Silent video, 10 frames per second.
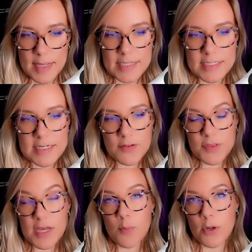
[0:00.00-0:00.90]
And another
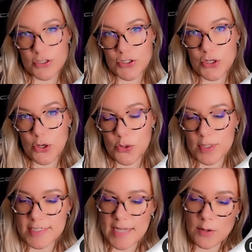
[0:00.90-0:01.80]
thing I want to show you
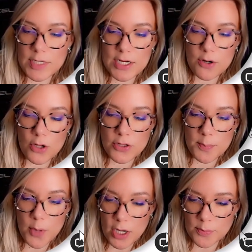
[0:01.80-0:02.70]
is down here on the
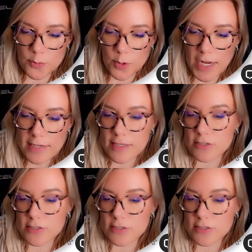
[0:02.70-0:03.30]
bottom right,